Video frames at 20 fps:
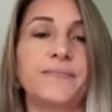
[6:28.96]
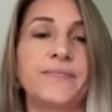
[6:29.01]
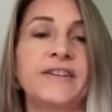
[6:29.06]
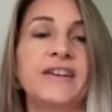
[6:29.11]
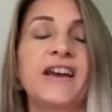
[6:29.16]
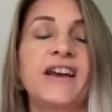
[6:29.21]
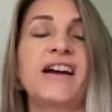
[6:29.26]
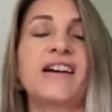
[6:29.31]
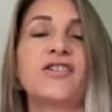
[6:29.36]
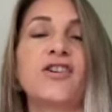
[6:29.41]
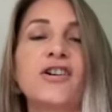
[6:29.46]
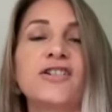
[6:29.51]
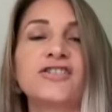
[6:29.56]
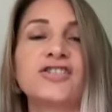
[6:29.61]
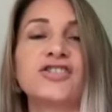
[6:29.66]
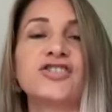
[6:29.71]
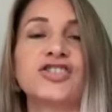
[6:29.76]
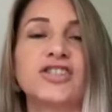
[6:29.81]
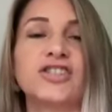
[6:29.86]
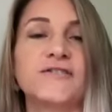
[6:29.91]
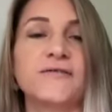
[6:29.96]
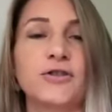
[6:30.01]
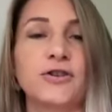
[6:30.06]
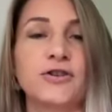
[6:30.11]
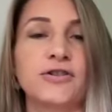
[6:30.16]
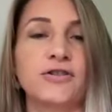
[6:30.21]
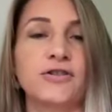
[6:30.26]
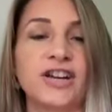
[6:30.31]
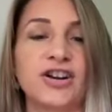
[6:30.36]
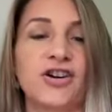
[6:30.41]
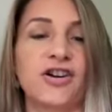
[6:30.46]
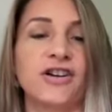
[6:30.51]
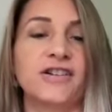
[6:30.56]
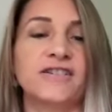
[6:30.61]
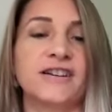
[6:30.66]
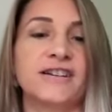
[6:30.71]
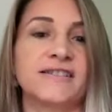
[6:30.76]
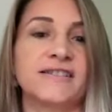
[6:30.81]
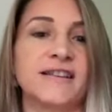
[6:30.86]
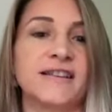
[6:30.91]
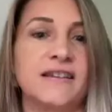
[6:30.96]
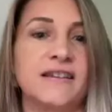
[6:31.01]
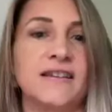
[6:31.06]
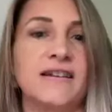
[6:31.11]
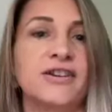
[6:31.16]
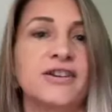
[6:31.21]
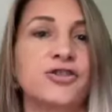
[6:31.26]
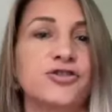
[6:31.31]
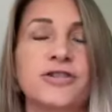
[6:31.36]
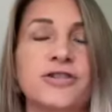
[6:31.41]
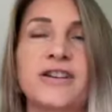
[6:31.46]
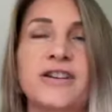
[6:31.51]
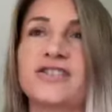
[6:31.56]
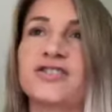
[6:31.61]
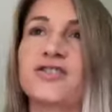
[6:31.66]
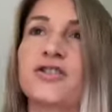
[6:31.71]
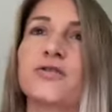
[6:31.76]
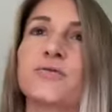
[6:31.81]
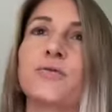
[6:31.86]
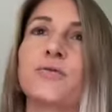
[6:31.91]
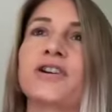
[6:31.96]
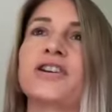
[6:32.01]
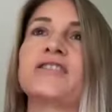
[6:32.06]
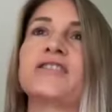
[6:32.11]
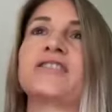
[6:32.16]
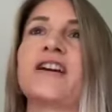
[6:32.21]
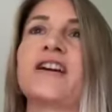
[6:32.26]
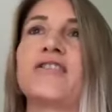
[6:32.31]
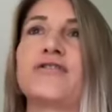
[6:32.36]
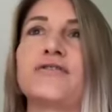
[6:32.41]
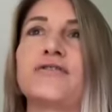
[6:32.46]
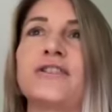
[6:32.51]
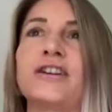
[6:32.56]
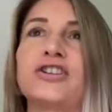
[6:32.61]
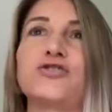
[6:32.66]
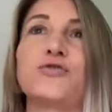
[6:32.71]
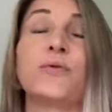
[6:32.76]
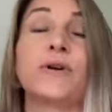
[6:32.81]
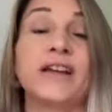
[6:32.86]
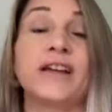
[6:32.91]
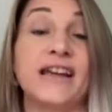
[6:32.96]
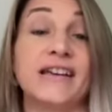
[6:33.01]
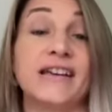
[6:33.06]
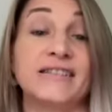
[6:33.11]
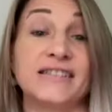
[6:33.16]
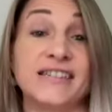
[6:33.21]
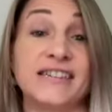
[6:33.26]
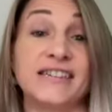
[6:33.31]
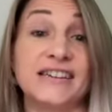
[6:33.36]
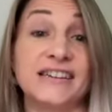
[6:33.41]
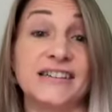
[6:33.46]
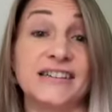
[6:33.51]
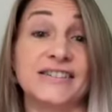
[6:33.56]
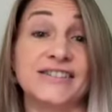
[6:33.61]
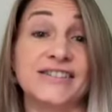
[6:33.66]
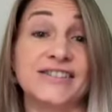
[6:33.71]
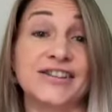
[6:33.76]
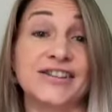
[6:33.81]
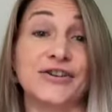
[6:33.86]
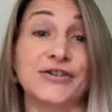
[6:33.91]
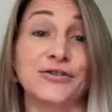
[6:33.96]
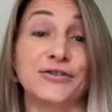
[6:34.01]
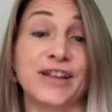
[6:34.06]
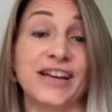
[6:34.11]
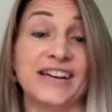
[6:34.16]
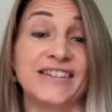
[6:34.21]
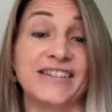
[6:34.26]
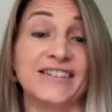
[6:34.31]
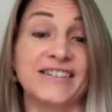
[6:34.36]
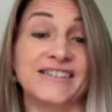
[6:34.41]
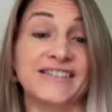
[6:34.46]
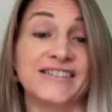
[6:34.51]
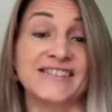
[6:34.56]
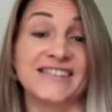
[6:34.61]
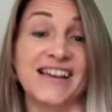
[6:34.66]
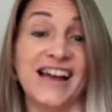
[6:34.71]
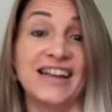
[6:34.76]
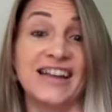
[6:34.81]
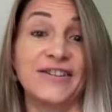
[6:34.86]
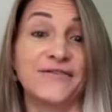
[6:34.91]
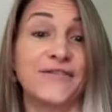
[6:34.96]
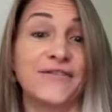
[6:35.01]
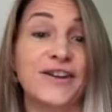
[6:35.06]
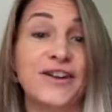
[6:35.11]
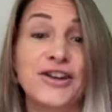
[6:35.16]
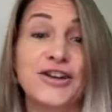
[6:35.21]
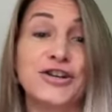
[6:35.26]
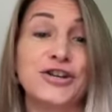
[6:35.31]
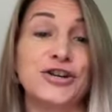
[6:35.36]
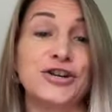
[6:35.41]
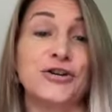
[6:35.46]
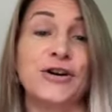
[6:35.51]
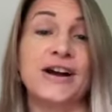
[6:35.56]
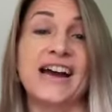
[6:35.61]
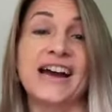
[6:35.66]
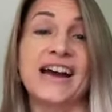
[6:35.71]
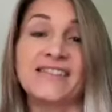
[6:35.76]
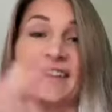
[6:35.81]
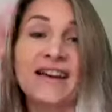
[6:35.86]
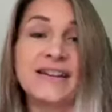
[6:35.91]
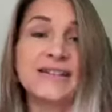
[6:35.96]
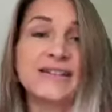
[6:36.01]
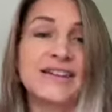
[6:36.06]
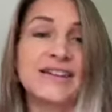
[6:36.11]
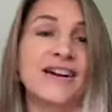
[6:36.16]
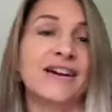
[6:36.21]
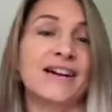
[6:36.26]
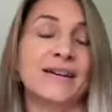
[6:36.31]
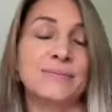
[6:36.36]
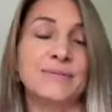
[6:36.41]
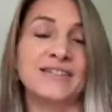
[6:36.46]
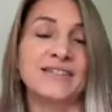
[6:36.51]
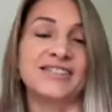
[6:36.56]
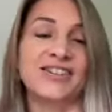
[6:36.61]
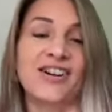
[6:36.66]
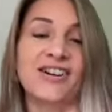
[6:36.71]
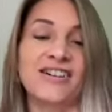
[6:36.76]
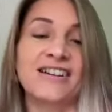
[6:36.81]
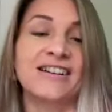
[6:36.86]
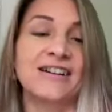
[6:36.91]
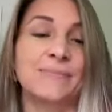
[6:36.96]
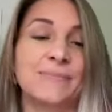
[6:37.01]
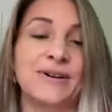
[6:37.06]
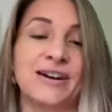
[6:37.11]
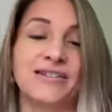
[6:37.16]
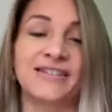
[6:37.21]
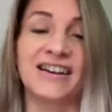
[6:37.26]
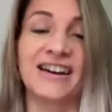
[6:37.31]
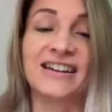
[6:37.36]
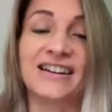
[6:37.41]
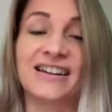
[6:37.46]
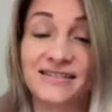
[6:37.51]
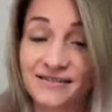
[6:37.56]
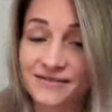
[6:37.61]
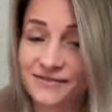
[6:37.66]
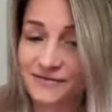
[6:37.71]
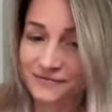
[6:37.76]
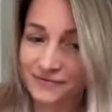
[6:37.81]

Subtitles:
yeah, and also just for like context, I think Andrew and I started working together in like 2018. So like kind of, you know, at that time he's talking about that.